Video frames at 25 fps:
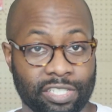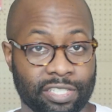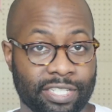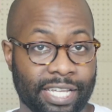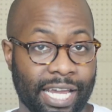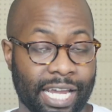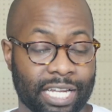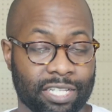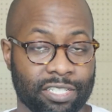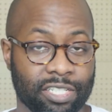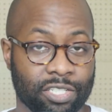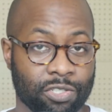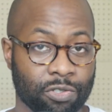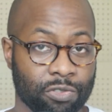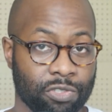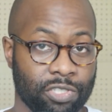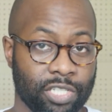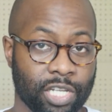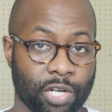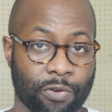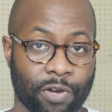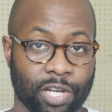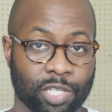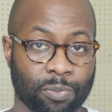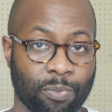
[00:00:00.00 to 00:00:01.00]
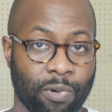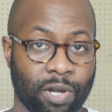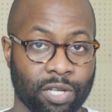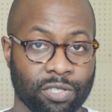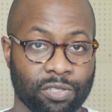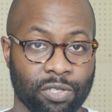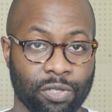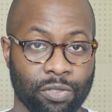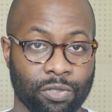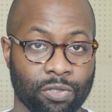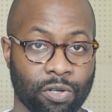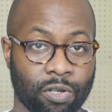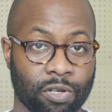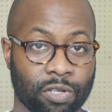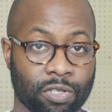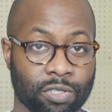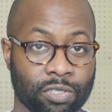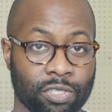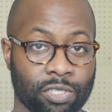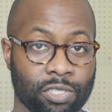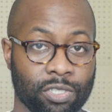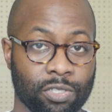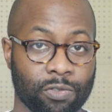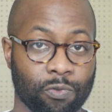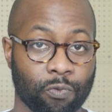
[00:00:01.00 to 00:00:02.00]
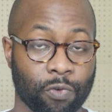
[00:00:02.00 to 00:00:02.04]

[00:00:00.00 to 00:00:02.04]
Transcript: taxes on cigarettes by $2,